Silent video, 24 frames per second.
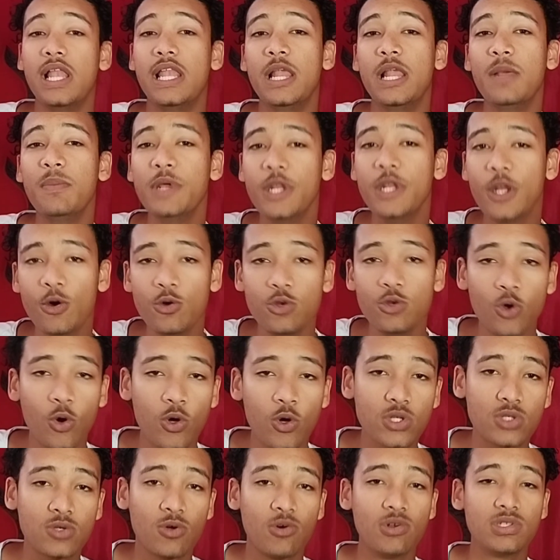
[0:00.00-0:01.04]
let me know
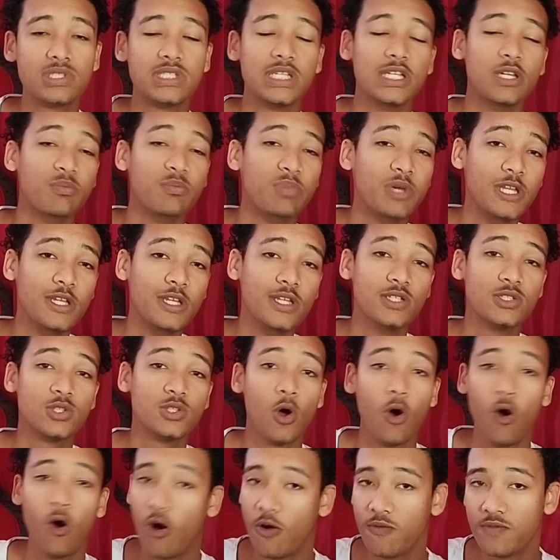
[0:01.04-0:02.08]
your thoughts and opinions
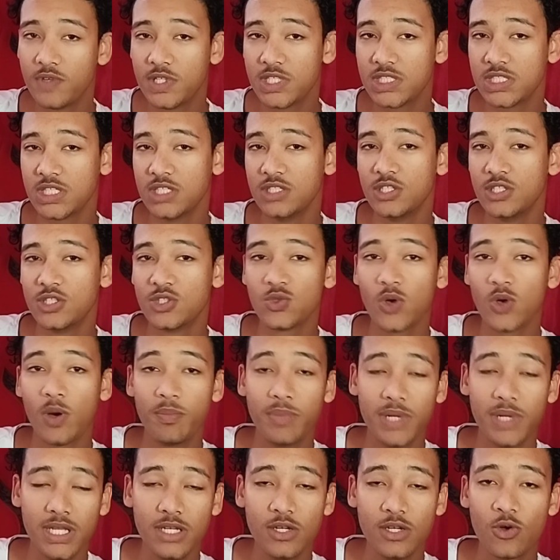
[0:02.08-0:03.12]
of this engine swap
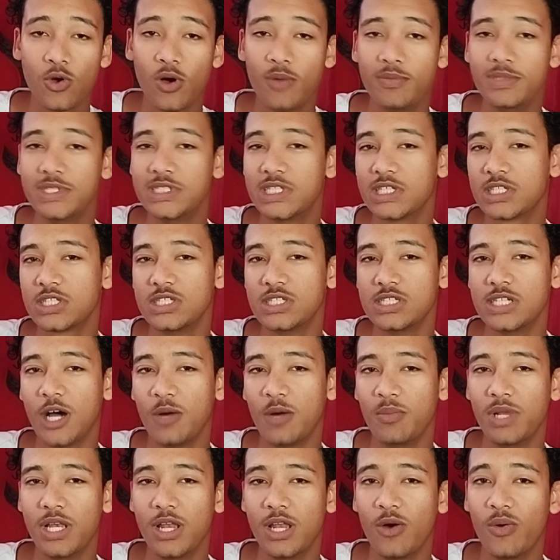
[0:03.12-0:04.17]
in the comment section
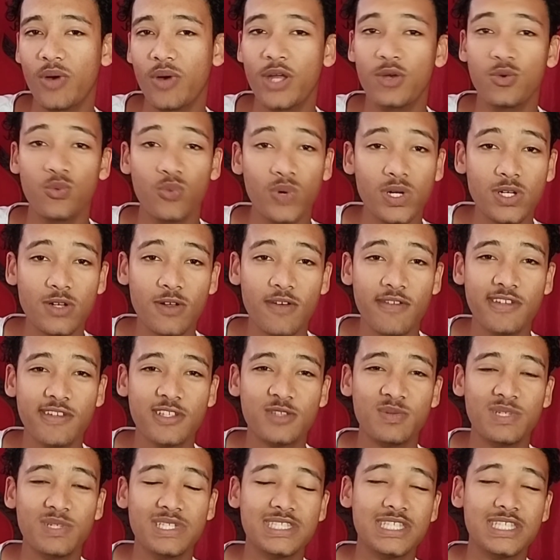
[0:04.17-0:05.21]
down below. And with all this
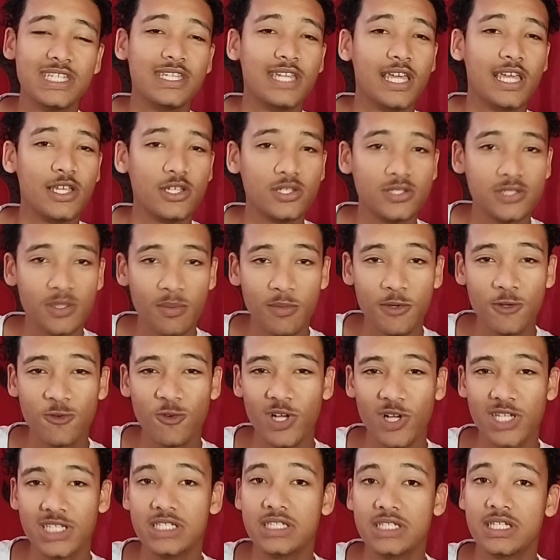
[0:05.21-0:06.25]
being said, thank you so much for
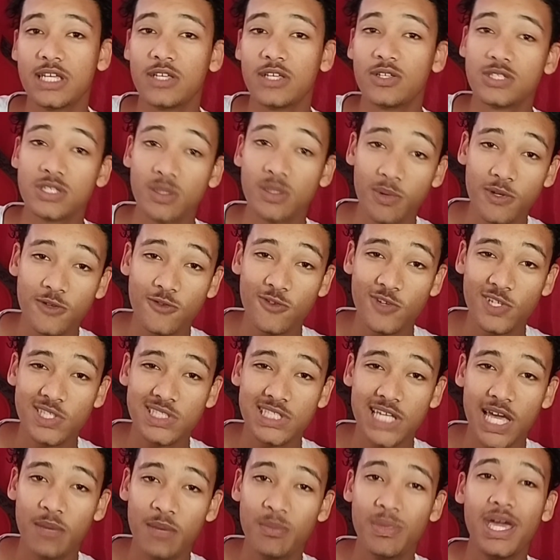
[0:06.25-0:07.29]
watching, thank you so much for your
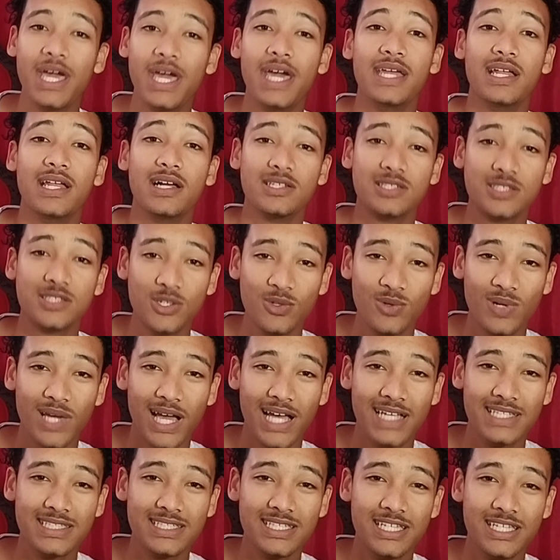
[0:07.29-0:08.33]
time, and I'll see you
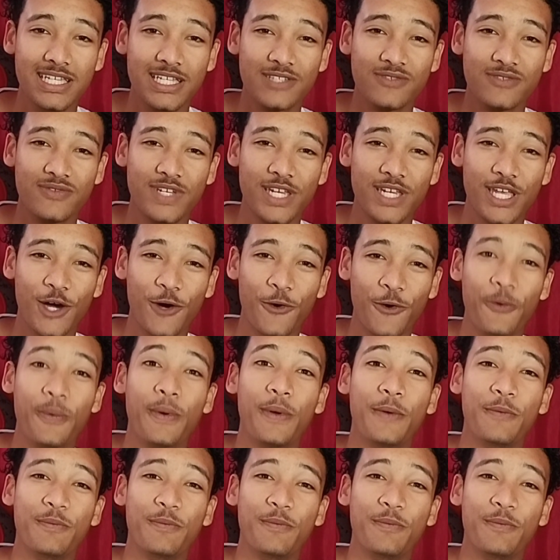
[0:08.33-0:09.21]
guys in the next video.